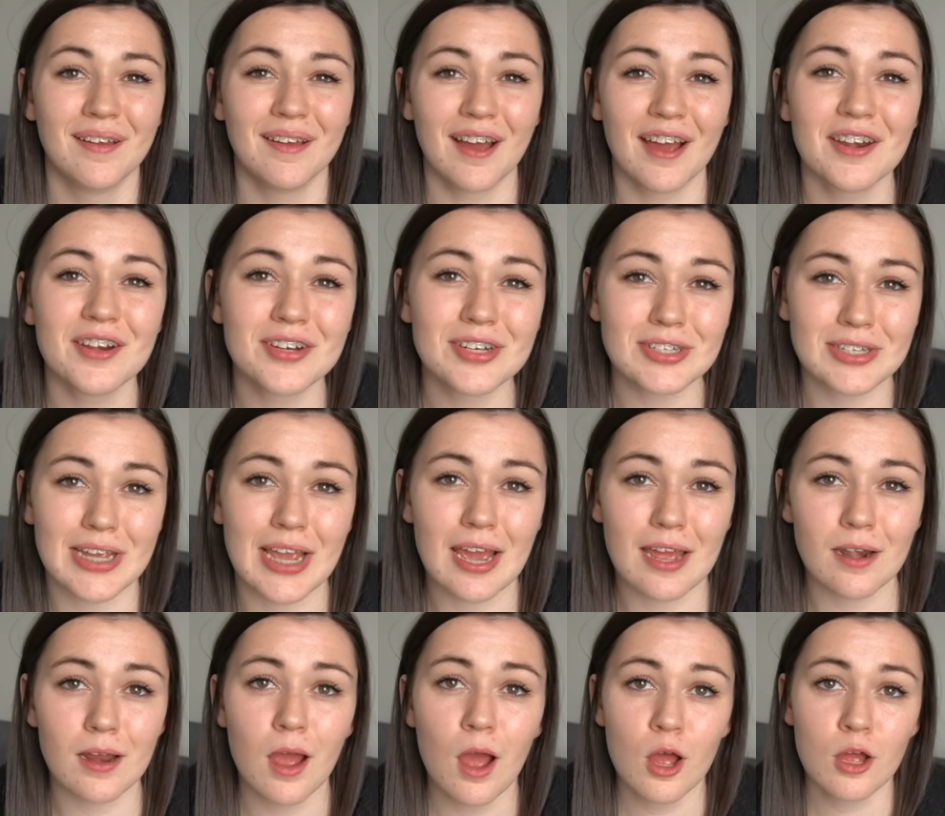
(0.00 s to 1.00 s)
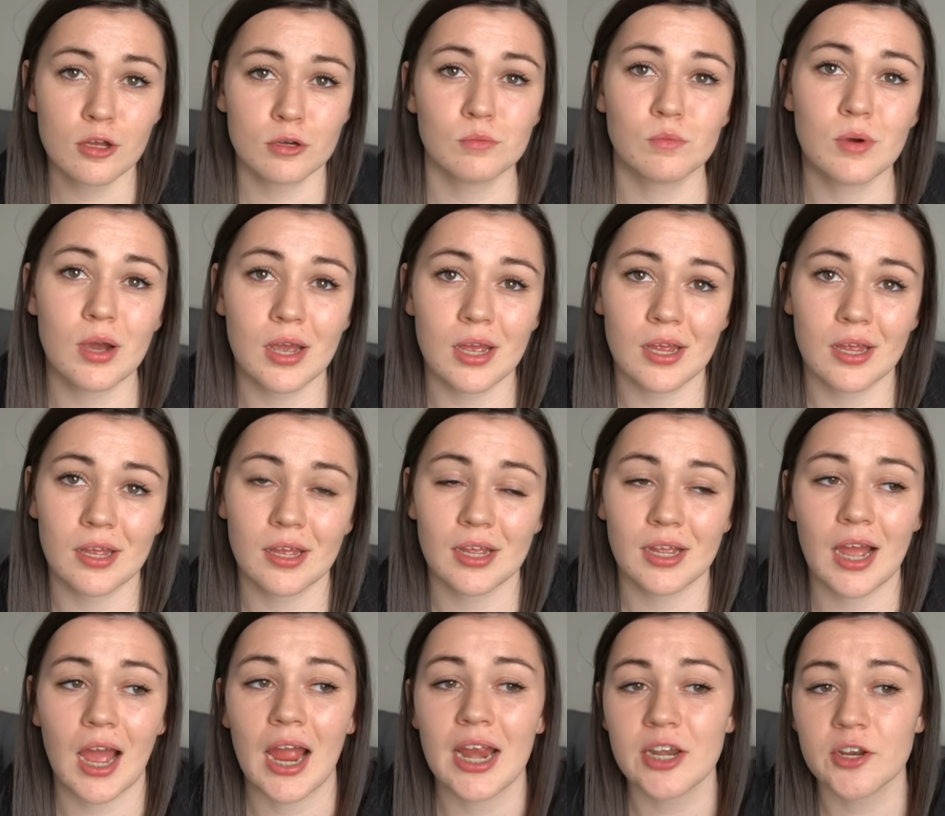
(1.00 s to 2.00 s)
understand what
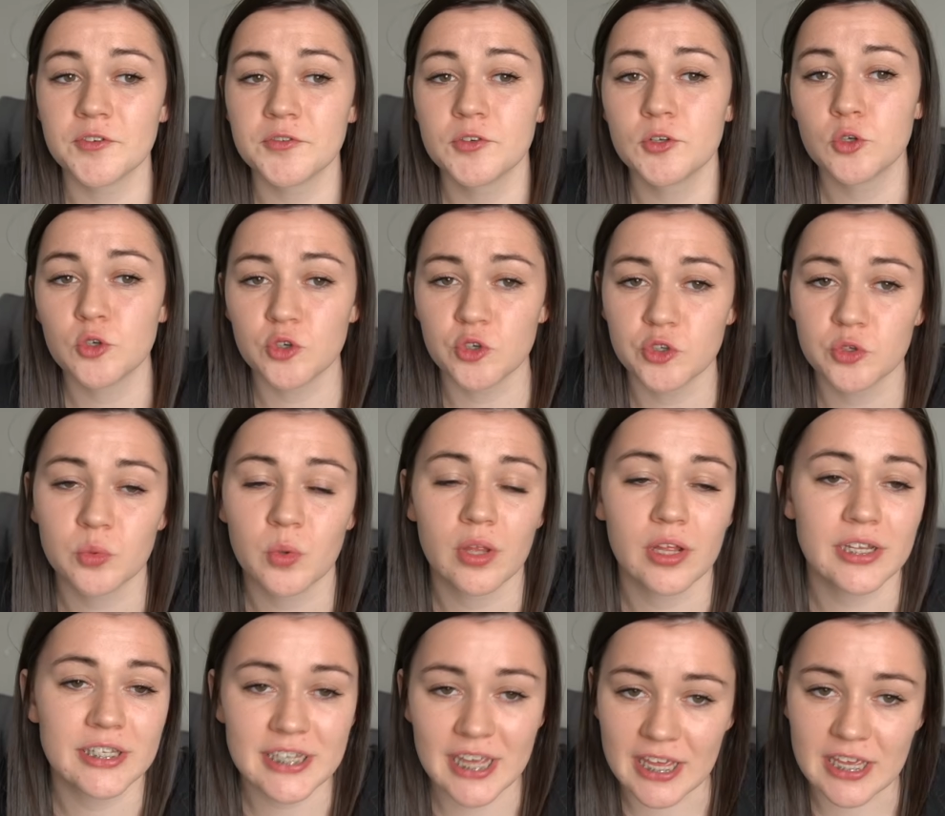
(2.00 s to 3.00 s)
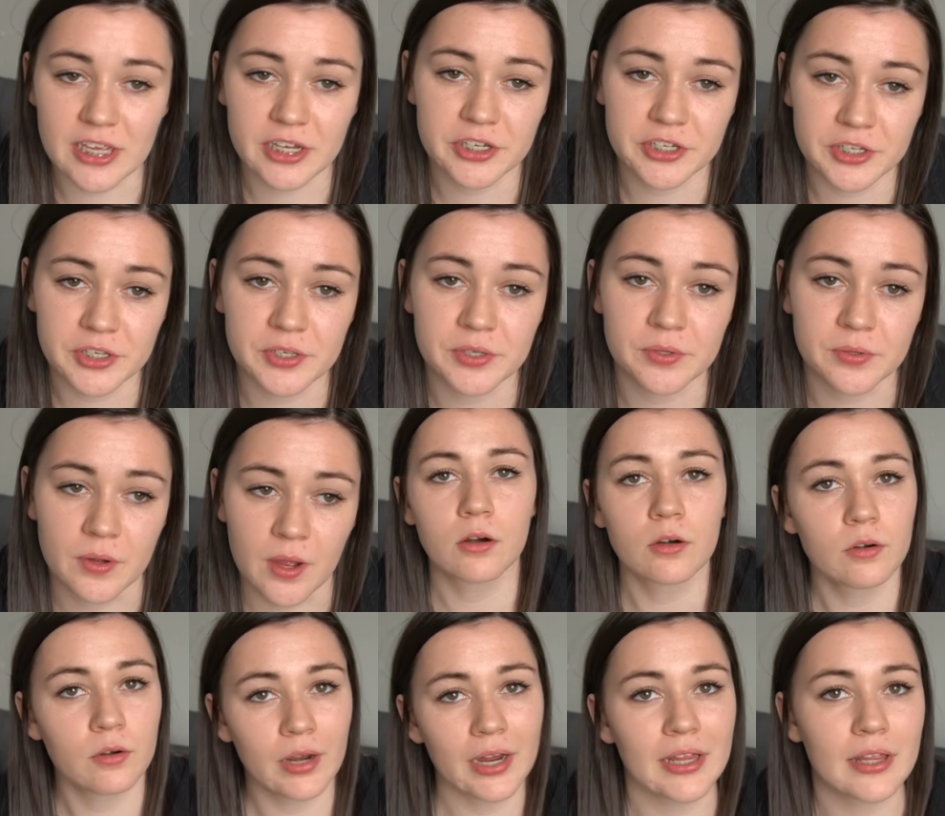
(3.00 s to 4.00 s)
kind of tools will it take to
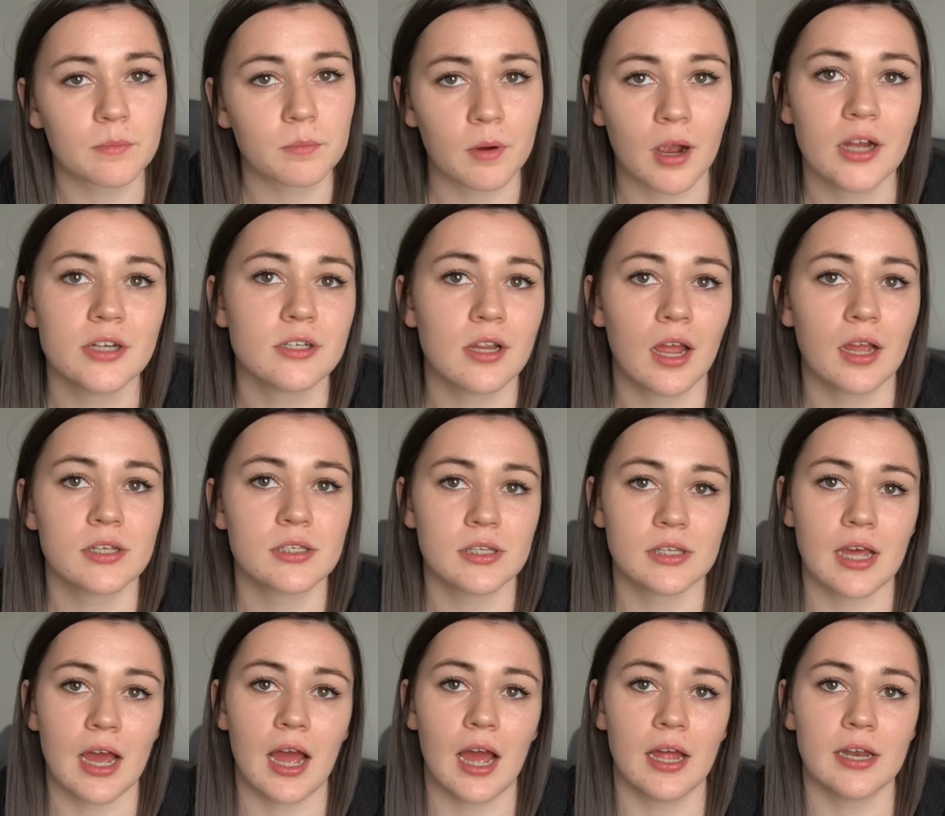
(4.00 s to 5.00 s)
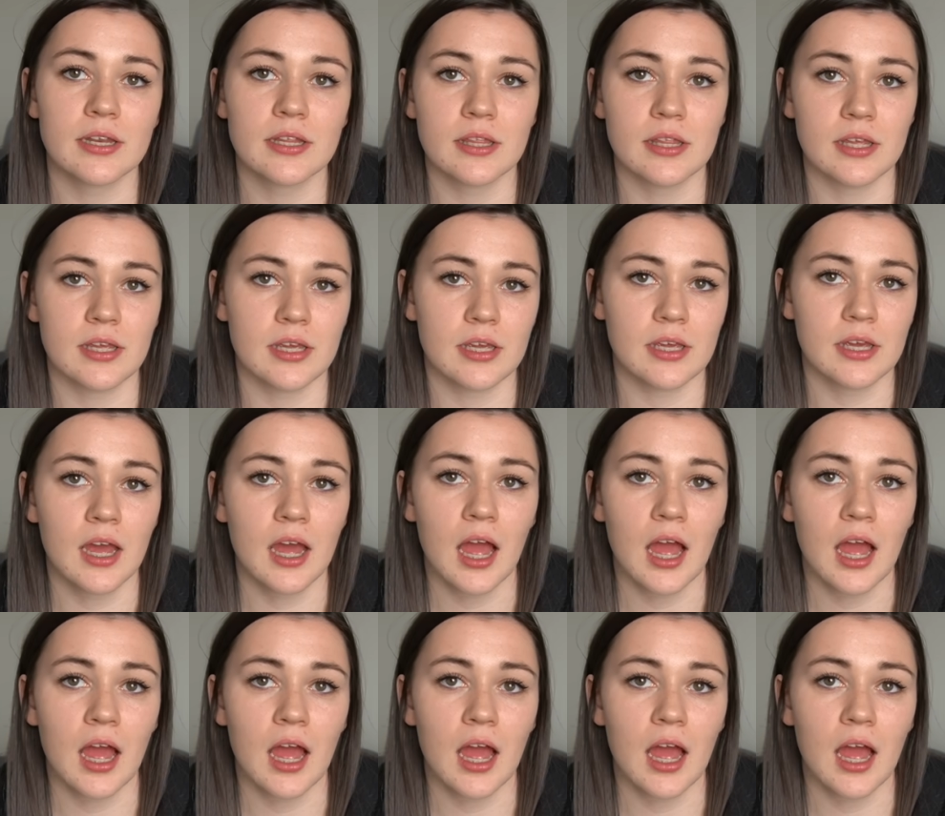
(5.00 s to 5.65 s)
create the projects that the